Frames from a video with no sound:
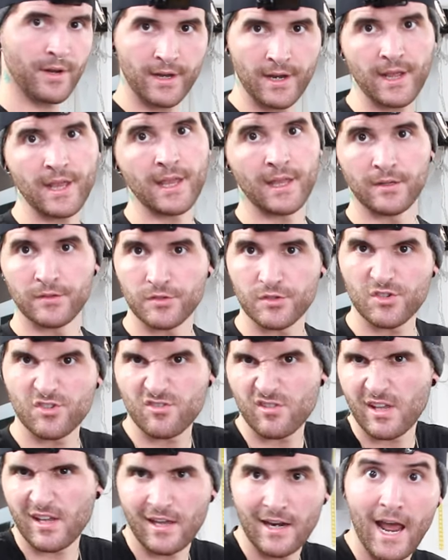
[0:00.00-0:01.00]
and they have
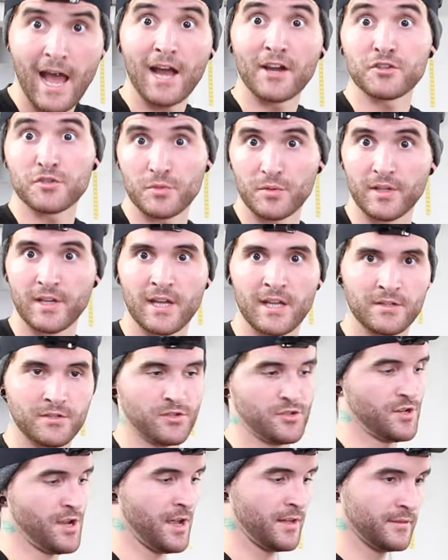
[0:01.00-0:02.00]
different lengths.